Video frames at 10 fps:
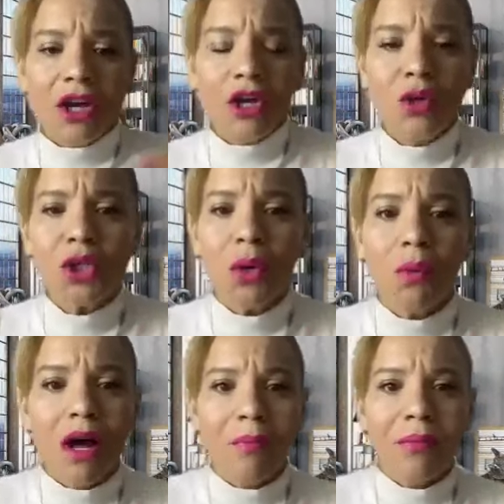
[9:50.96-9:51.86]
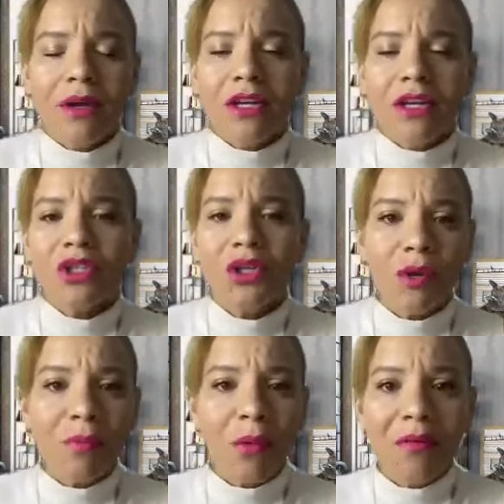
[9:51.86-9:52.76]
you show up to
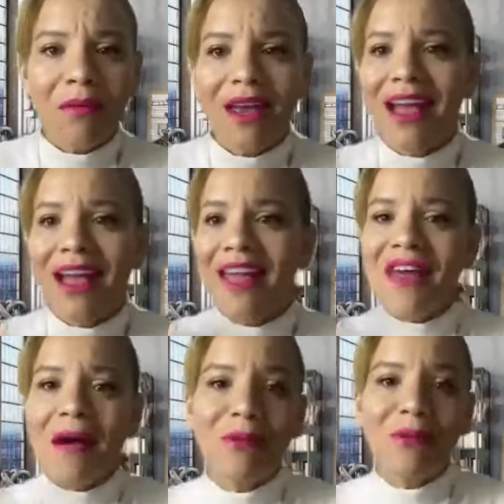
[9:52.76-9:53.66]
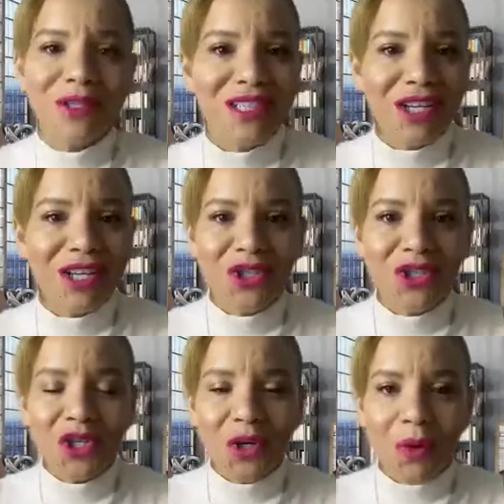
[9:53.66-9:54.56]
your appointment and that person doesn't
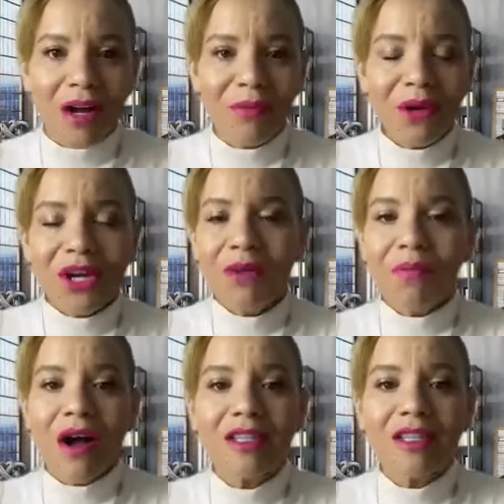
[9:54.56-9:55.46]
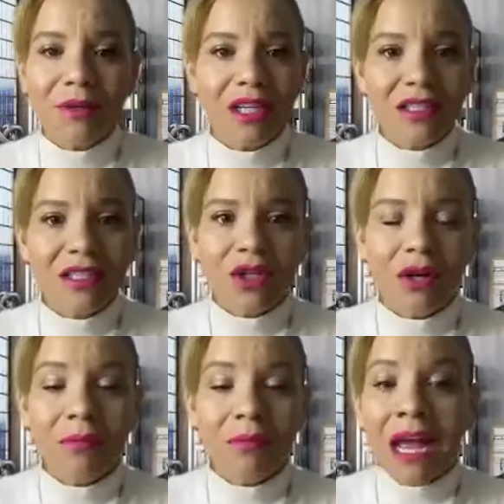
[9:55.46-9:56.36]
show up your prospect doesn't
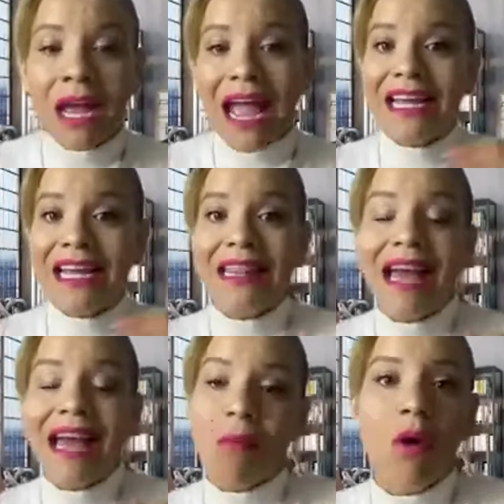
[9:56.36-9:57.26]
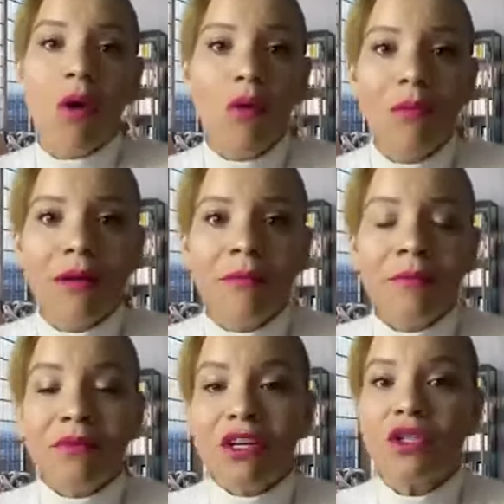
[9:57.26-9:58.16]
show up and in that moment
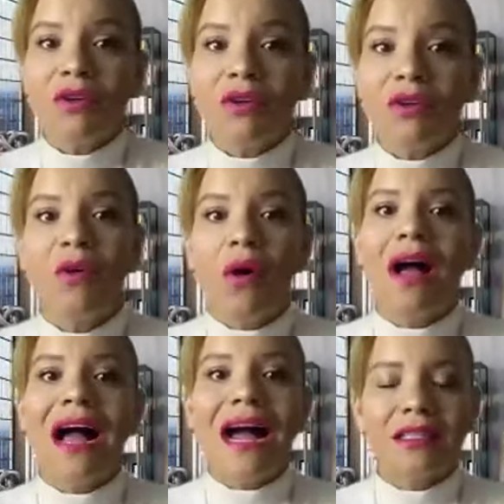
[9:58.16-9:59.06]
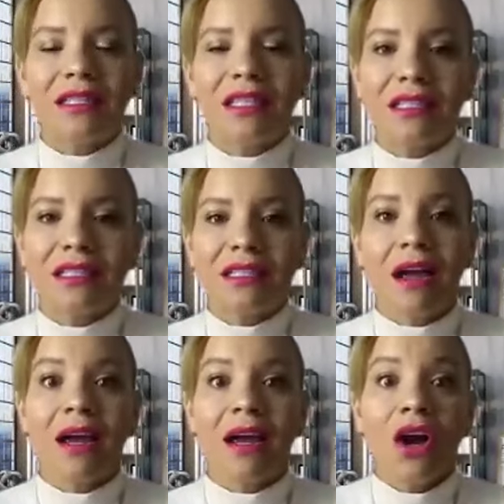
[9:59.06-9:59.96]
because we've all had this it's
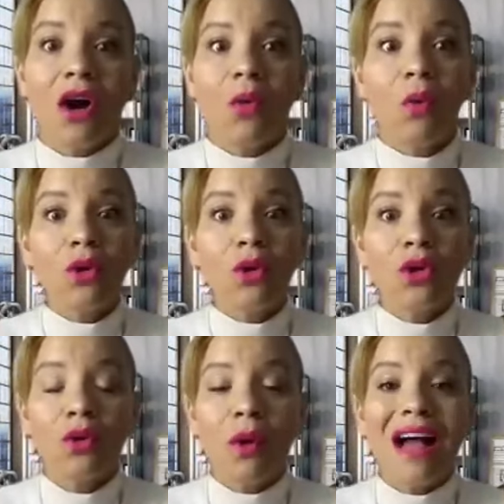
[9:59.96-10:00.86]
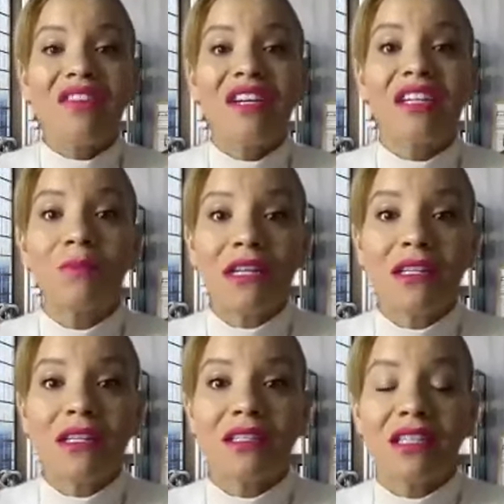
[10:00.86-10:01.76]
like will you have an
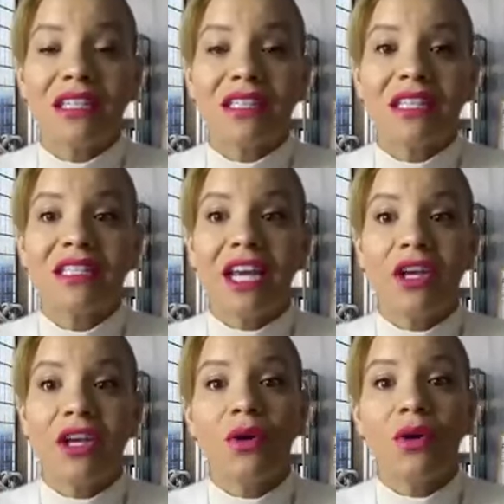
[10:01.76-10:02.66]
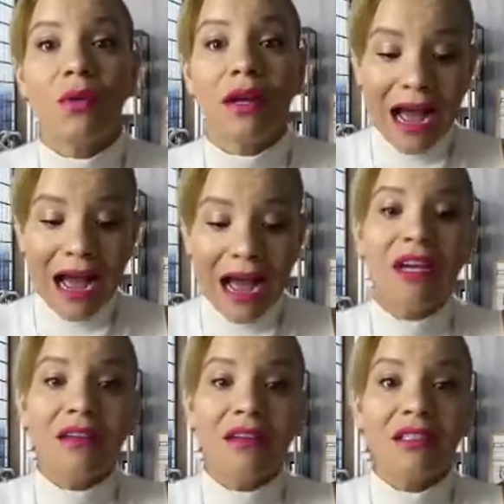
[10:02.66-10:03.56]
expectancy that says hey you know what i
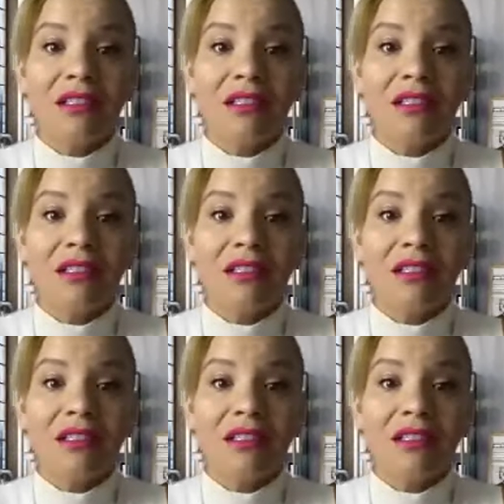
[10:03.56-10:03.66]
made a